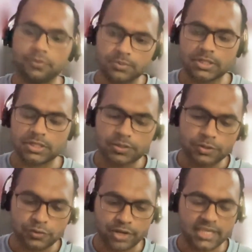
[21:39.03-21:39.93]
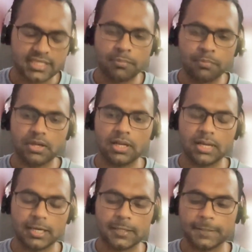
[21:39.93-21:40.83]
So for
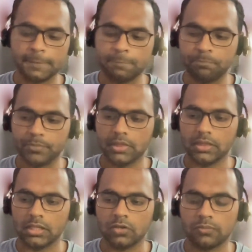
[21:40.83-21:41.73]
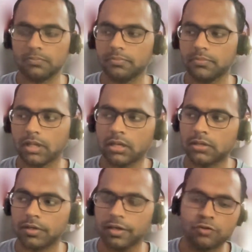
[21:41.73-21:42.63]
example, you know,
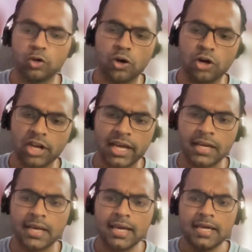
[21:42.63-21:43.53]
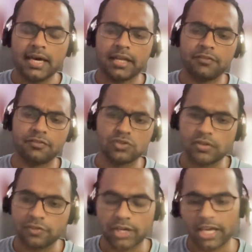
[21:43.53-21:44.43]
if you go online and if you
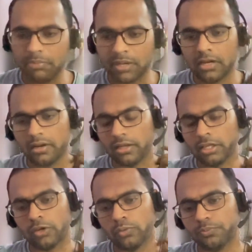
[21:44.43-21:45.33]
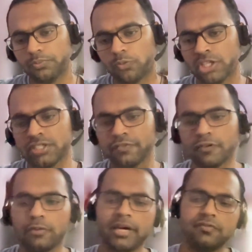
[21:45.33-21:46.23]
type in, you know, what is the
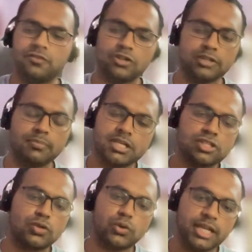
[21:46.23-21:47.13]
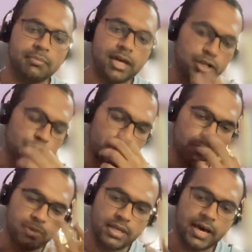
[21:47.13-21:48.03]
format for the best cold email, you
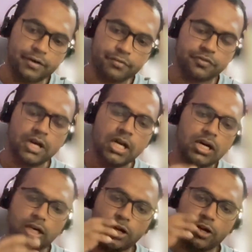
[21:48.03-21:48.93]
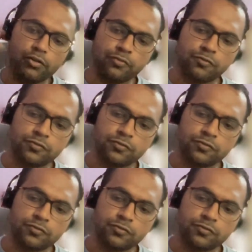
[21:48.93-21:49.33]
probably have a lot of,